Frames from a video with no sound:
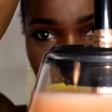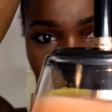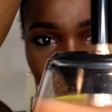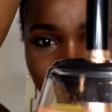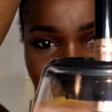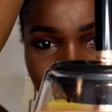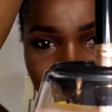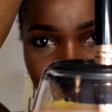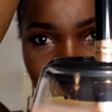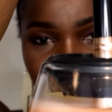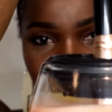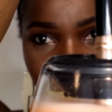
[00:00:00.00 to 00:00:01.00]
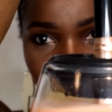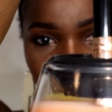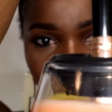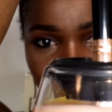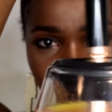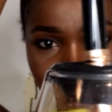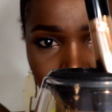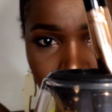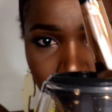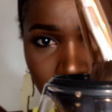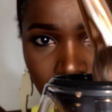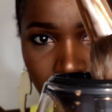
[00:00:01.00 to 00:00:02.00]

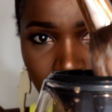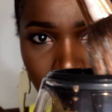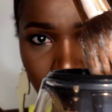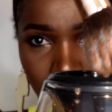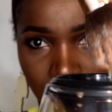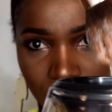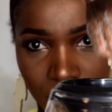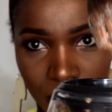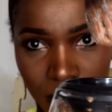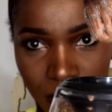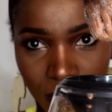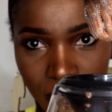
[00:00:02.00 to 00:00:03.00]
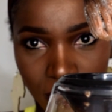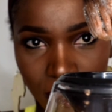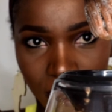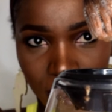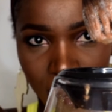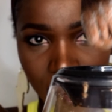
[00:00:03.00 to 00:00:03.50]
[no speech]